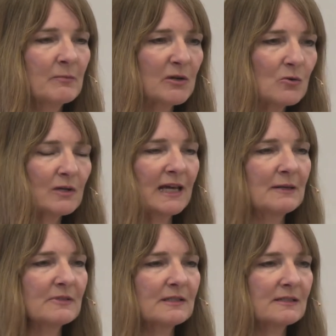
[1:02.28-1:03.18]
but all
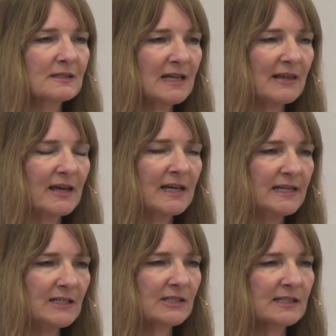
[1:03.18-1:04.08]
came together. And he
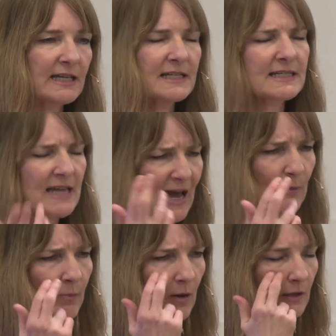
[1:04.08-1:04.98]
just said, "Tap
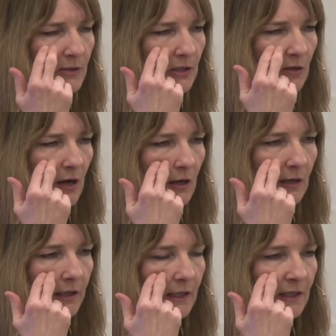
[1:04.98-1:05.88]
onto your
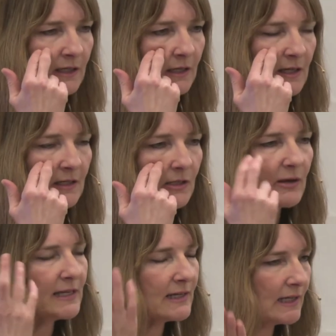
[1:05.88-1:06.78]
eye." So
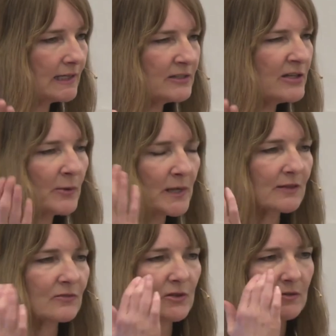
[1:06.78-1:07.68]
he
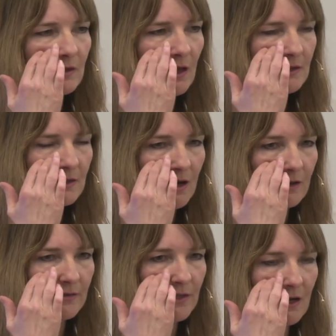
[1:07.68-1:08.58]
knowing that under
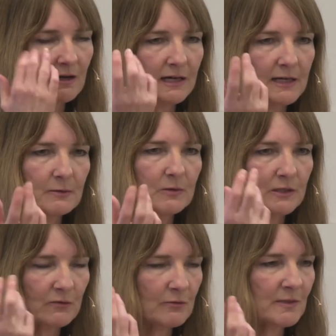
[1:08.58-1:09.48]
the eye, you
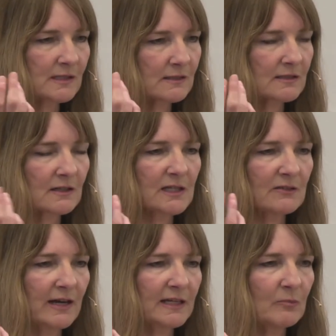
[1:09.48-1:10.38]
know, from his study
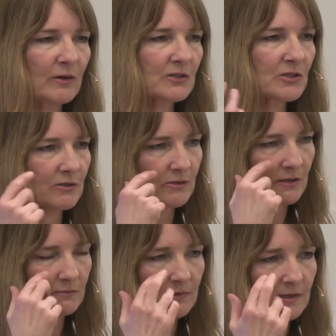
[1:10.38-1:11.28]
of acupuncture, is
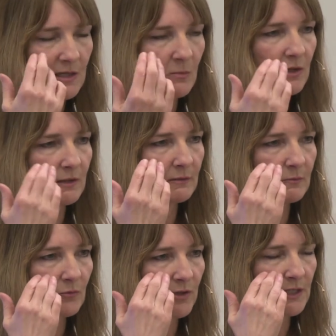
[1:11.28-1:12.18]
the stomach
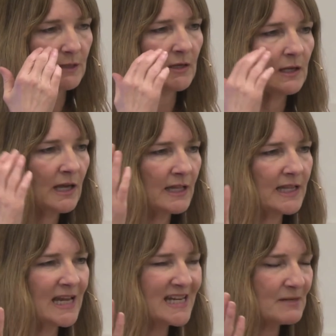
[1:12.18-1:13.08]
meridian, and
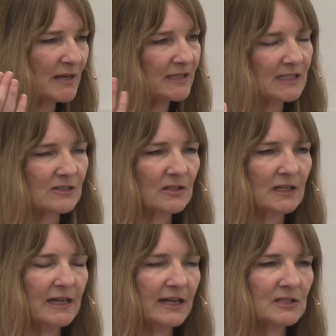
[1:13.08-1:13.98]
then he'd made this sort of
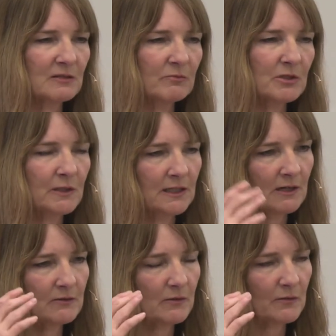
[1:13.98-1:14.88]
connection between, you
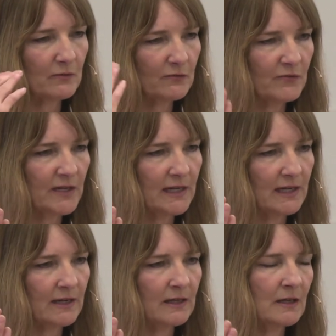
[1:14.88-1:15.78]
know, the
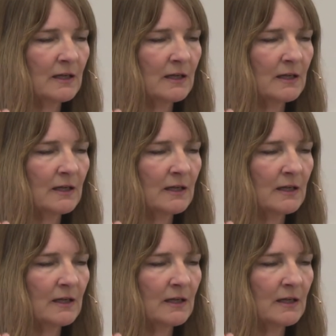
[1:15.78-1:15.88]
fear